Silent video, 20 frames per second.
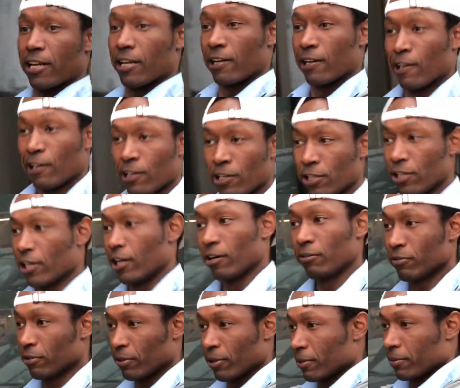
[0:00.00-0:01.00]
Right. You
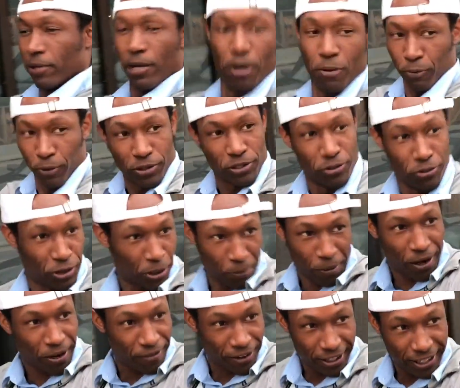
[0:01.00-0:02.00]
know, were suits a
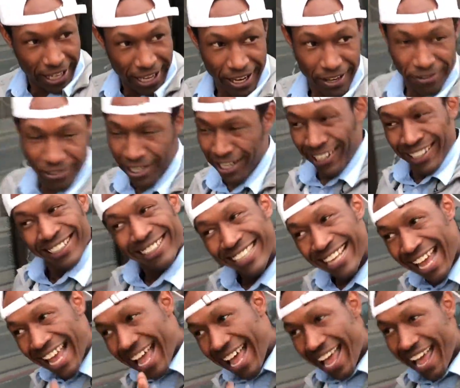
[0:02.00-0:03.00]
part of our lives?
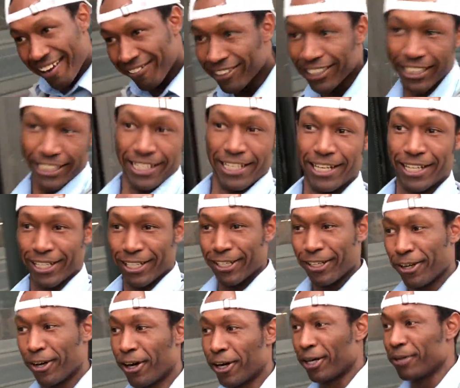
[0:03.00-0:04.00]
Not really.
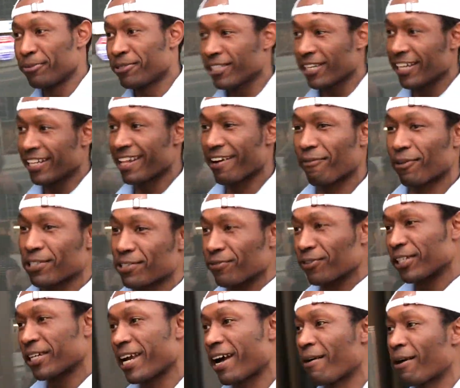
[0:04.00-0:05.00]
You know what I'm saying? That wasn't
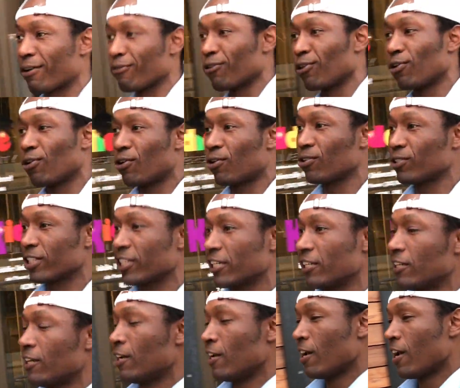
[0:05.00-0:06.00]
really how I rolled,
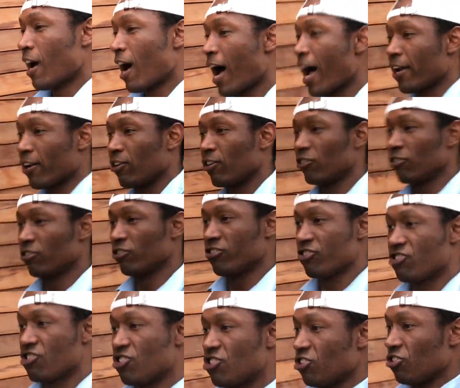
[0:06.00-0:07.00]
and I don't
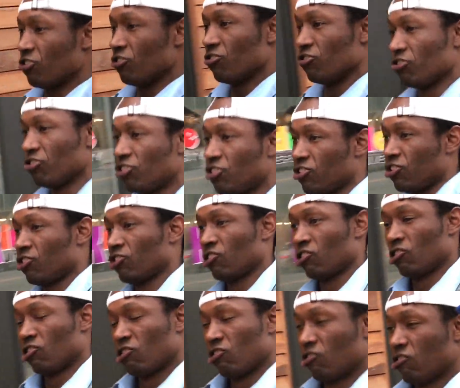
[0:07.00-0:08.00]
choose
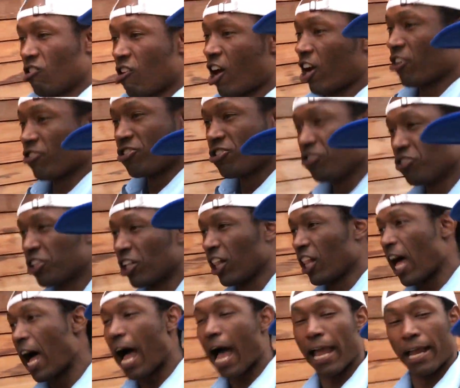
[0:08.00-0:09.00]
to
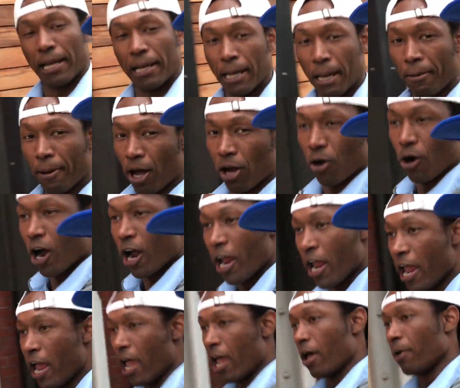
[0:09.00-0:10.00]
lie about who I
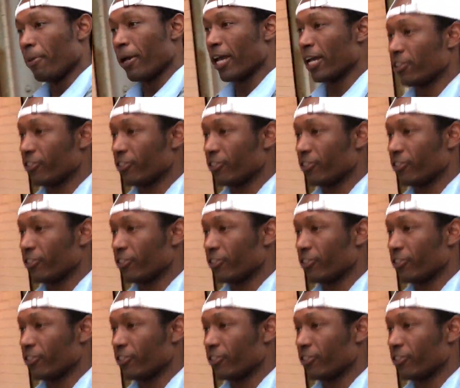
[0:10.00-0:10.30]
am.